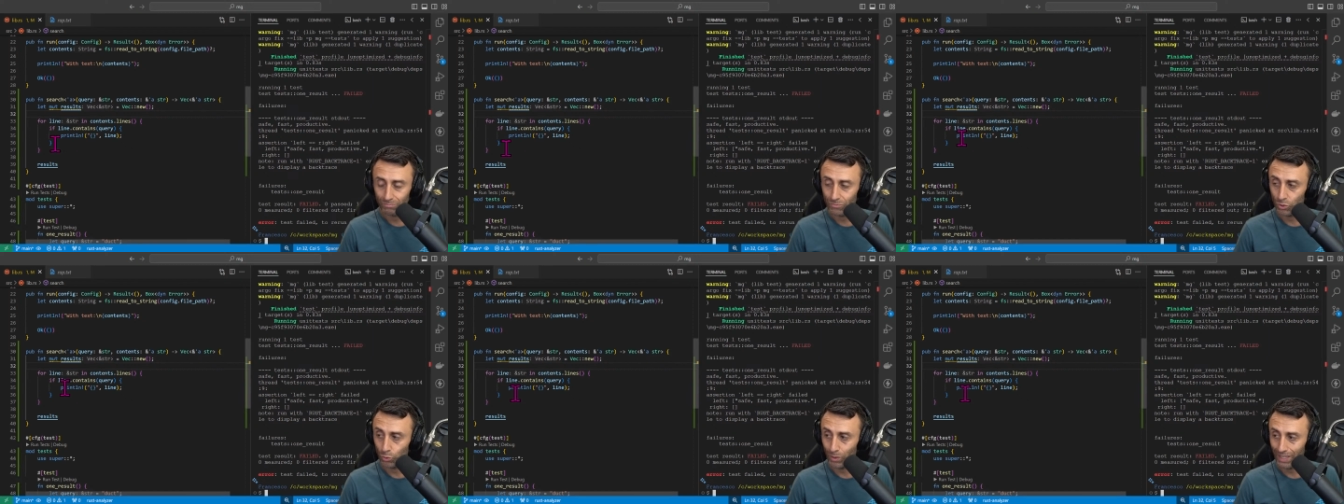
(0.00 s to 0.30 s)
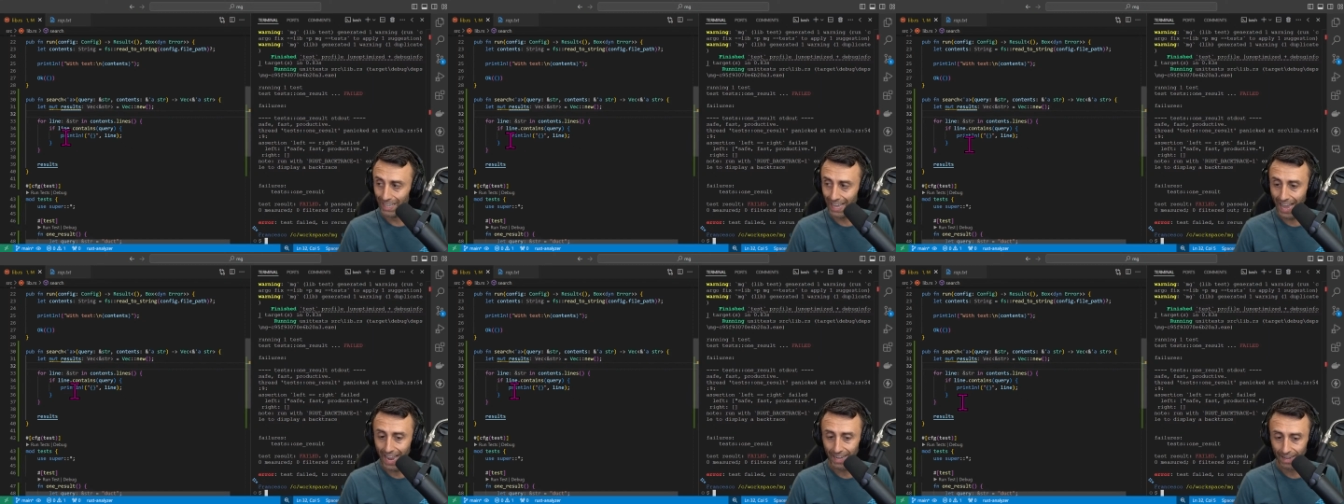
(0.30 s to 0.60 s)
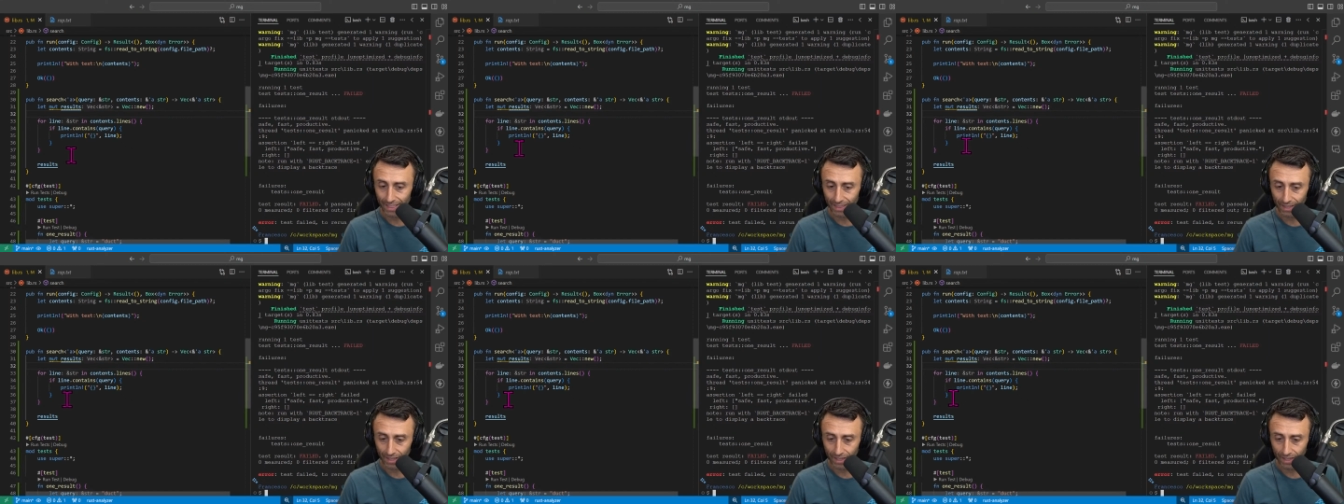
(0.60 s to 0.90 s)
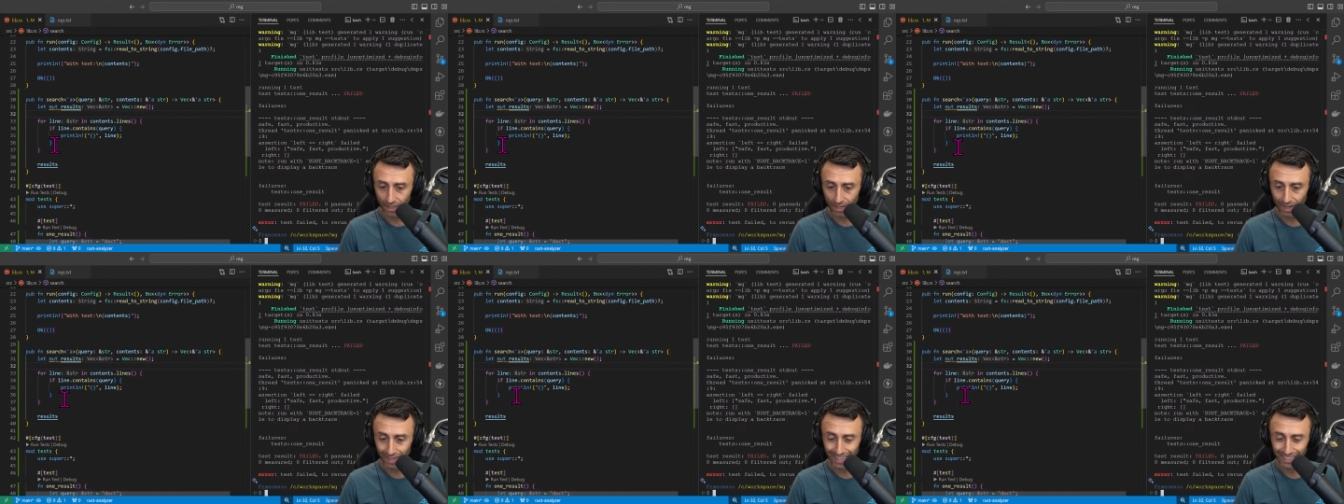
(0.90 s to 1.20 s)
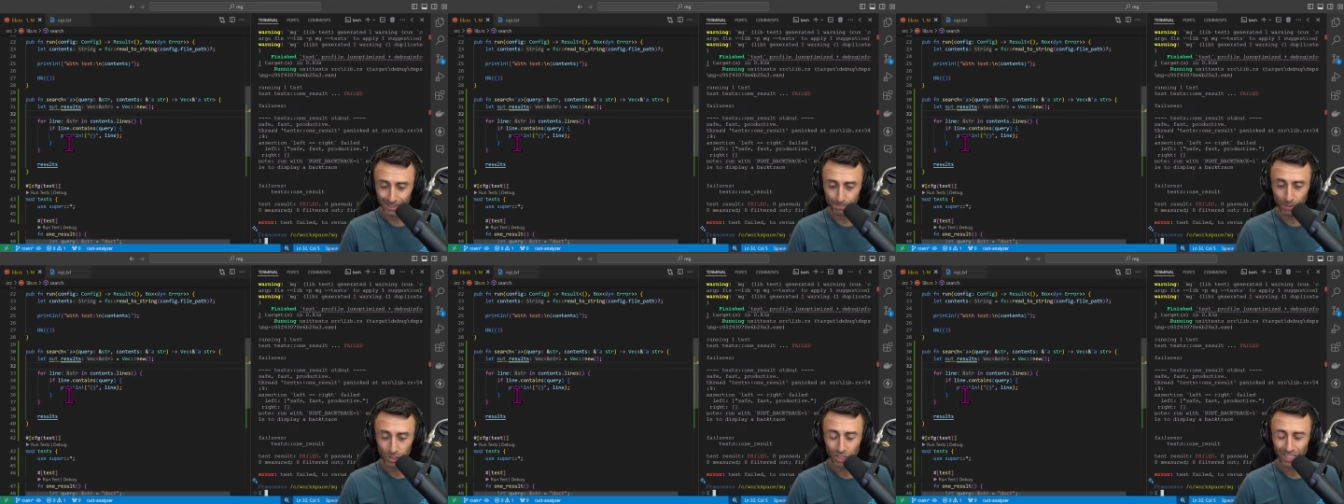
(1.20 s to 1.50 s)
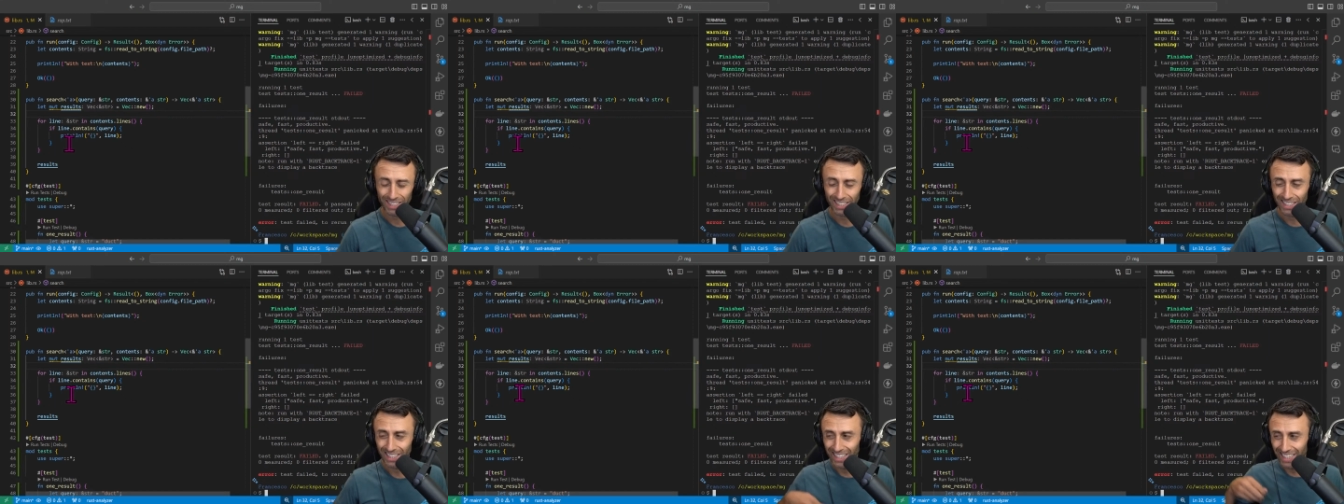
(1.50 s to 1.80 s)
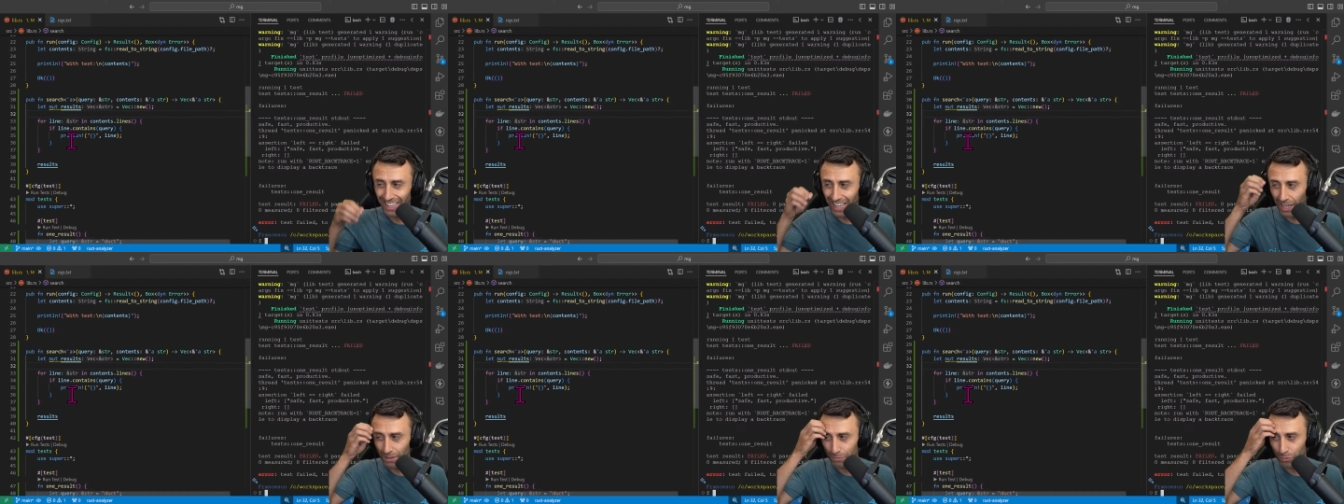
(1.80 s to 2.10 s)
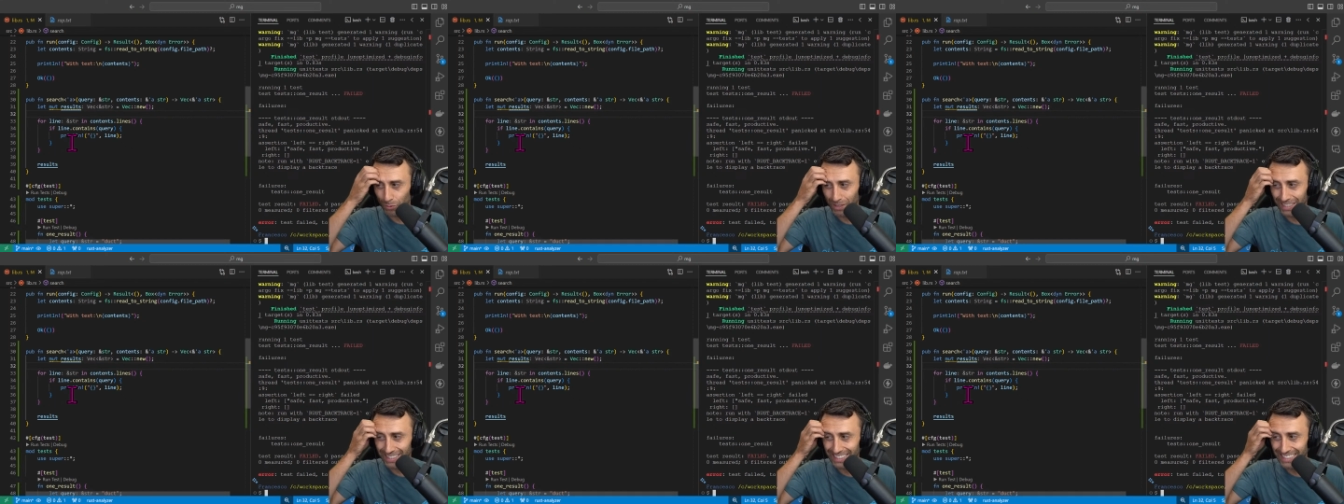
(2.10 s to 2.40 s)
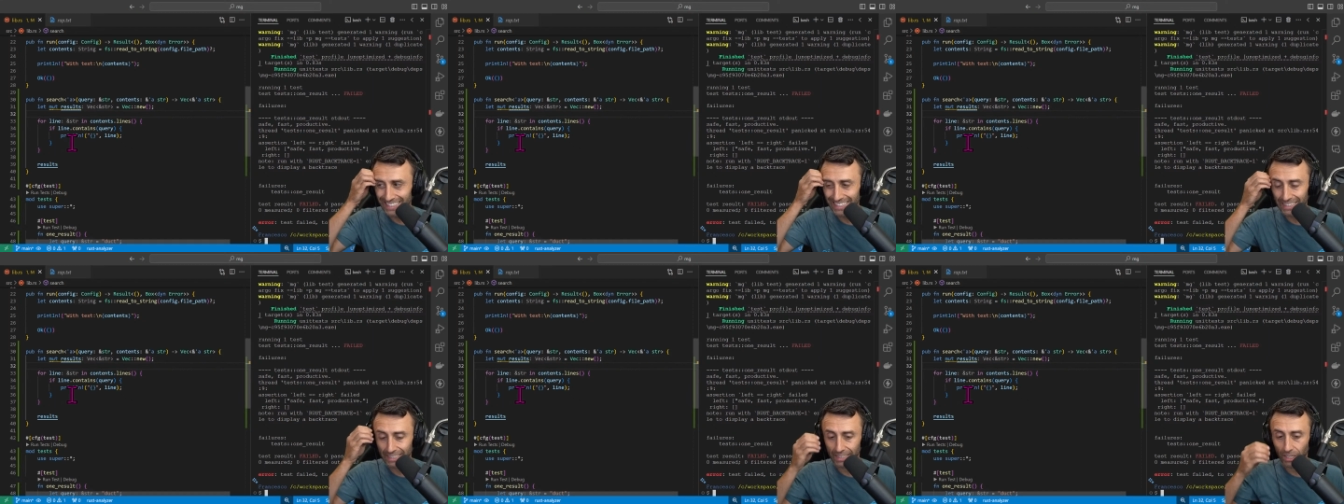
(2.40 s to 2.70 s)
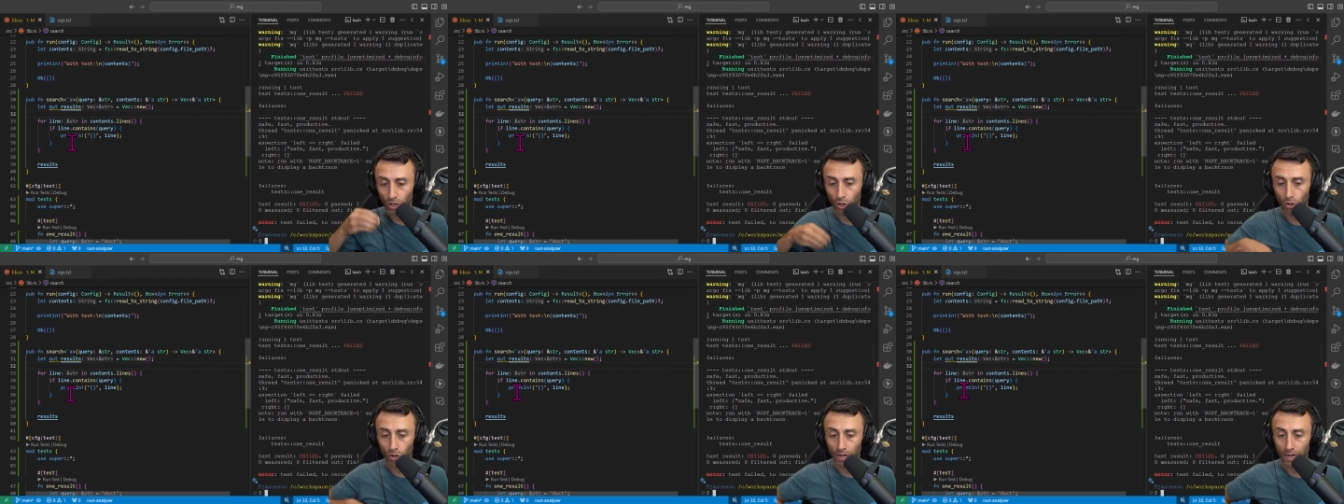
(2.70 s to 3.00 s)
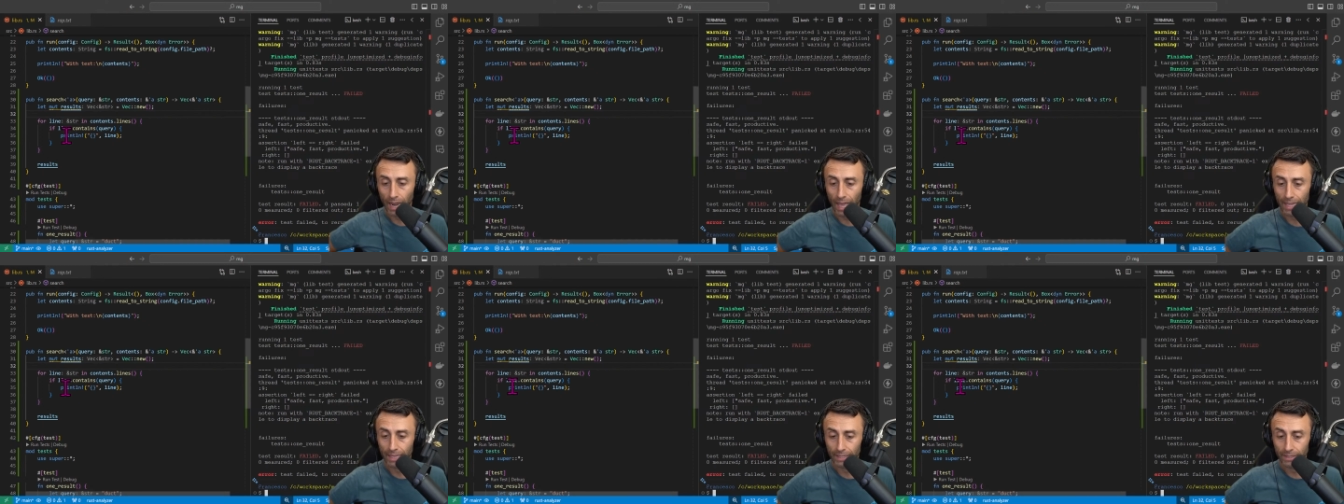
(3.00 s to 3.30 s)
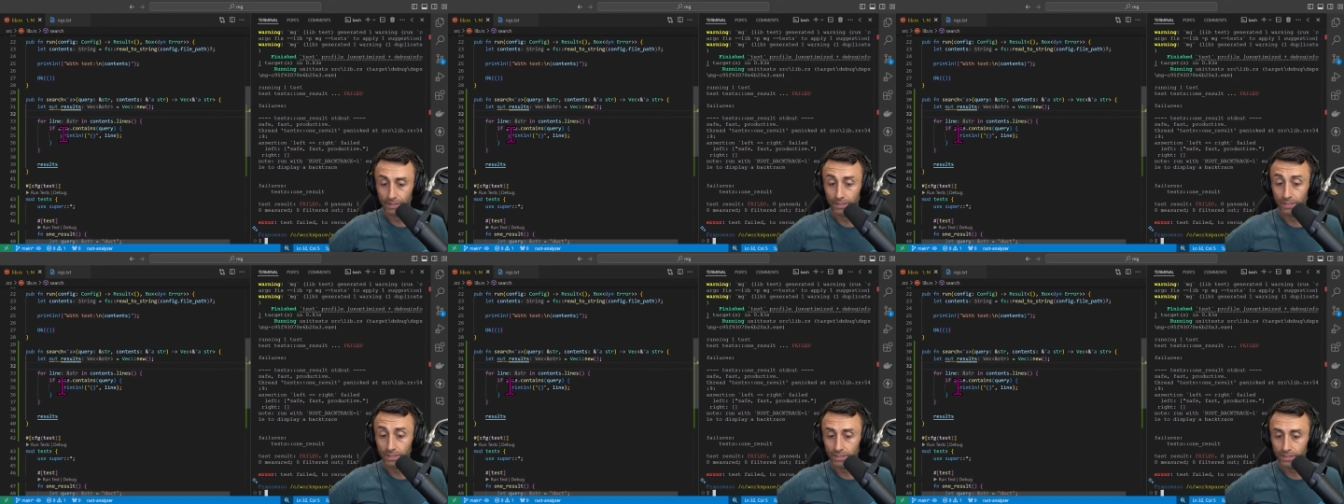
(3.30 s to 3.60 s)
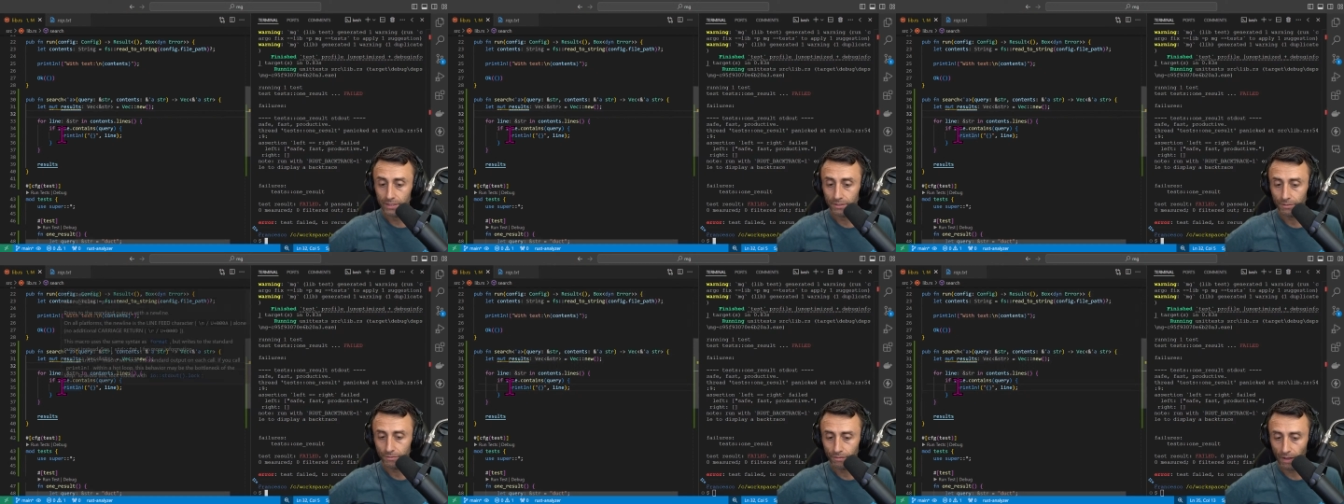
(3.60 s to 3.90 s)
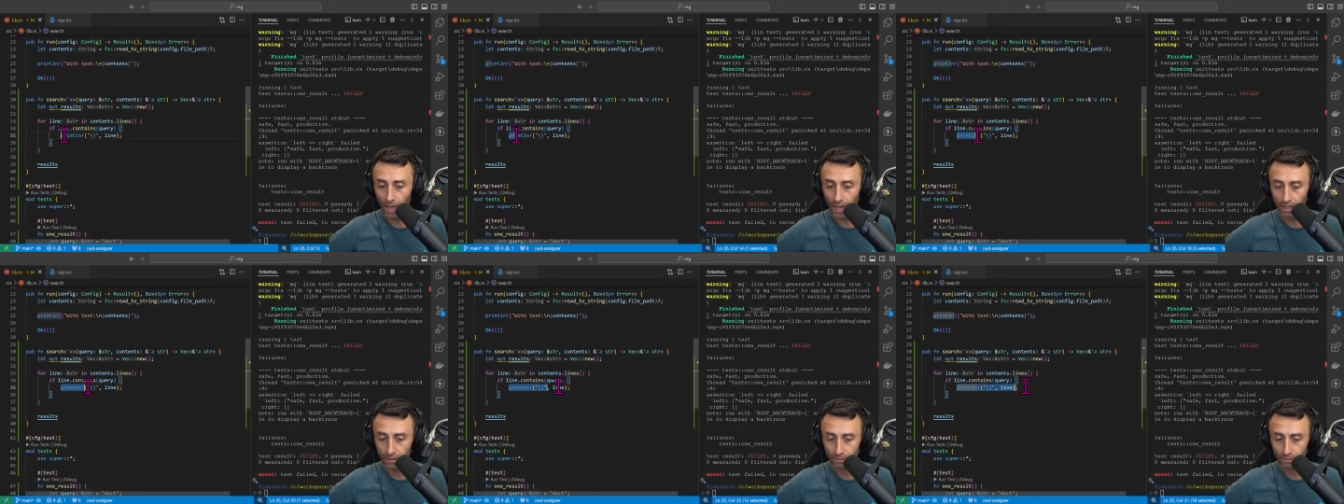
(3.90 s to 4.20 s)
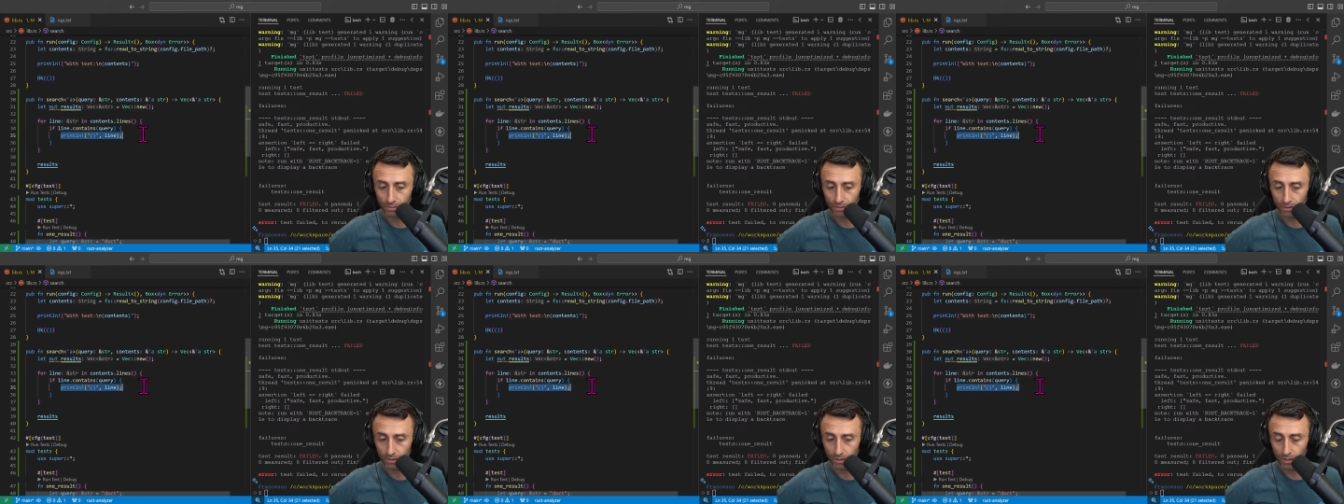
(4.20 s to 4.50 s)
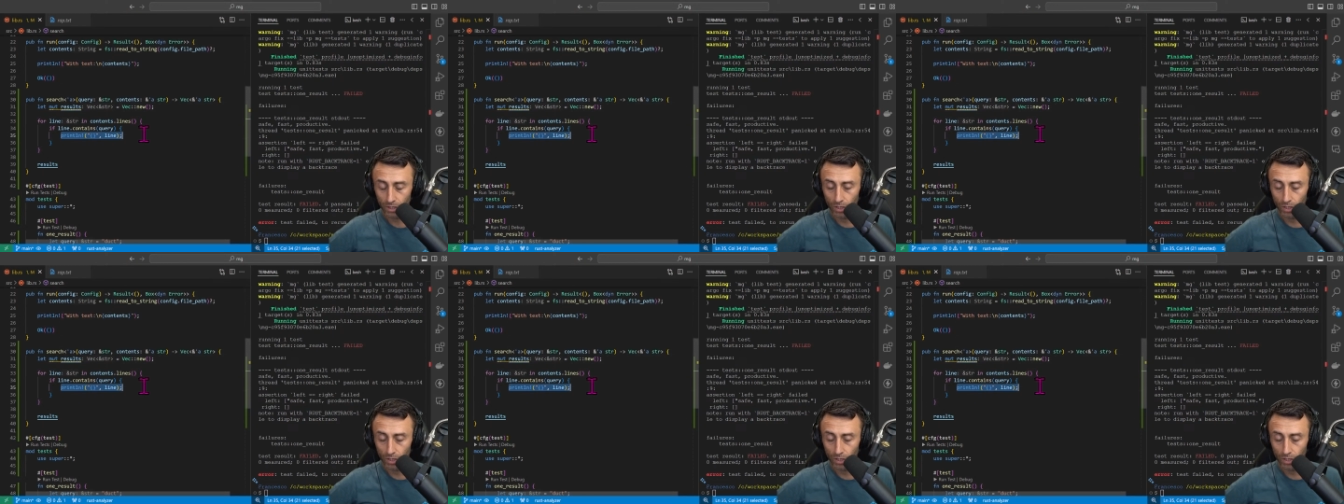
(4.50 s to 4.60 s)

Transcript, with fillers: doing anything here especially if you can see on line 35